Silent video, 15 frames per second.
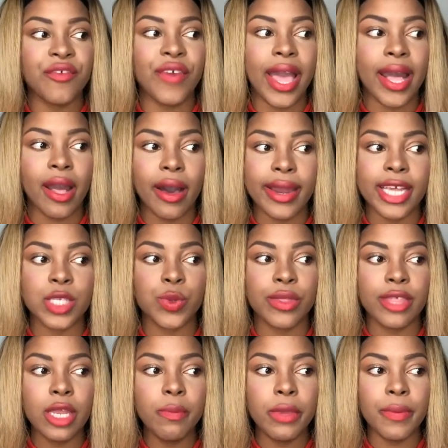divine goddess
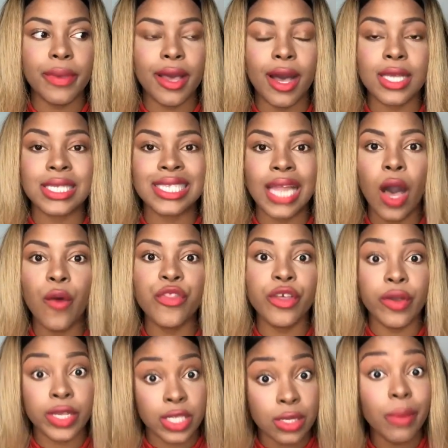within me, because now
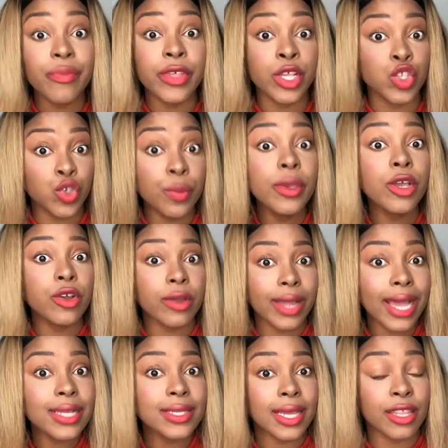there is something to be
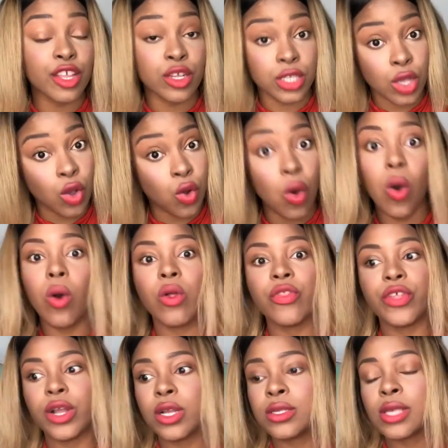created. There's a goal.
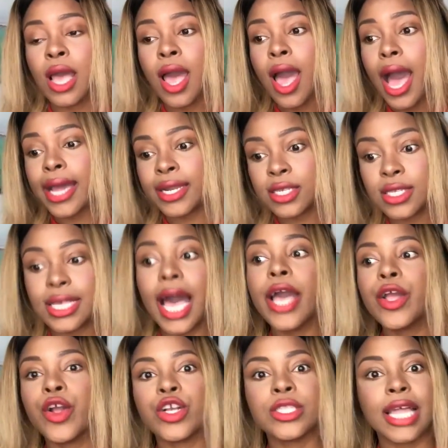There's a
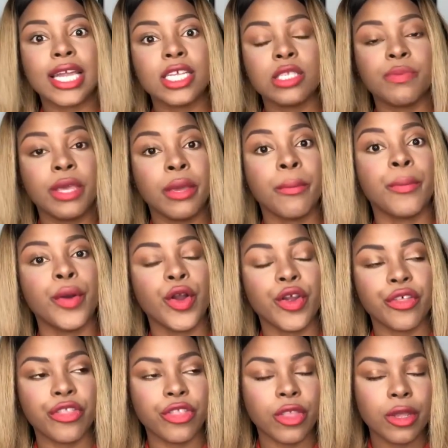desire that is being
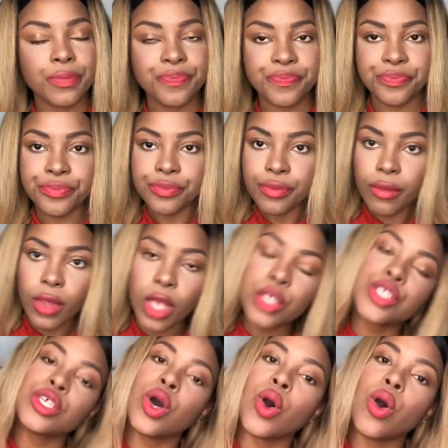birthed.
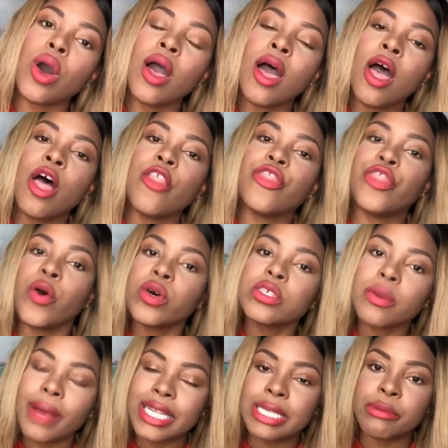So those
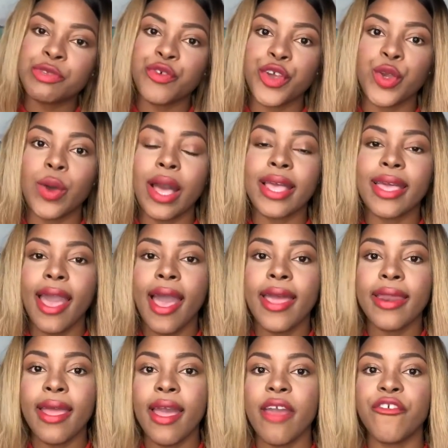are my tips for you.
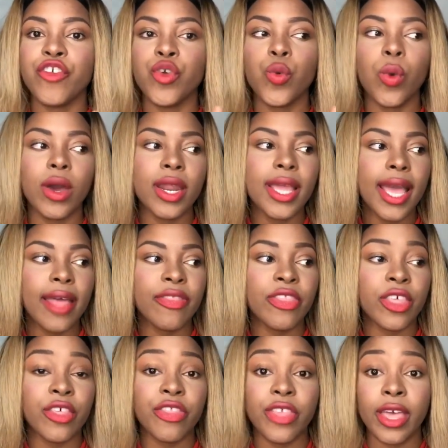Again, if you want to get
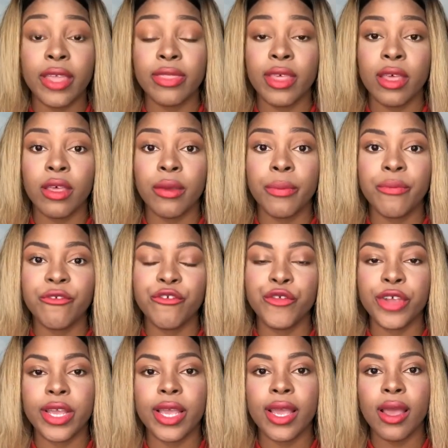the
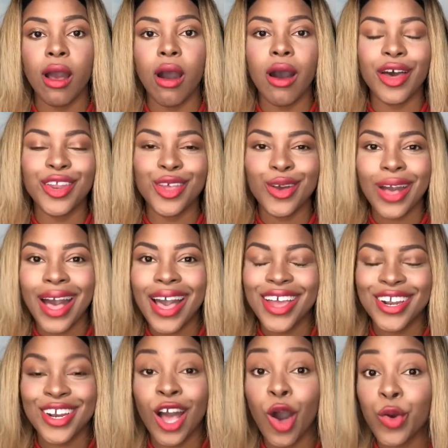free audio
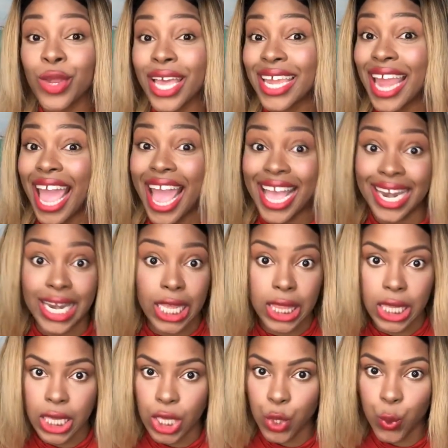guide on how to get
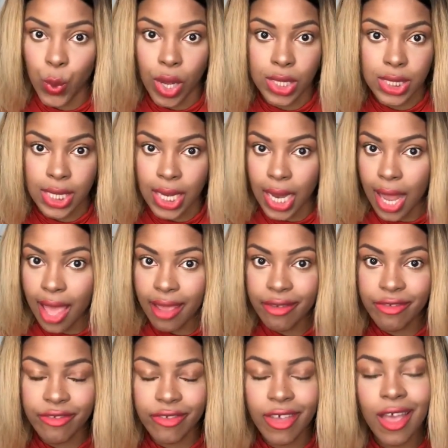anything you want in
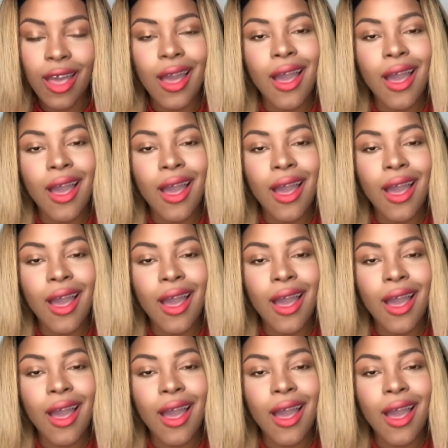life,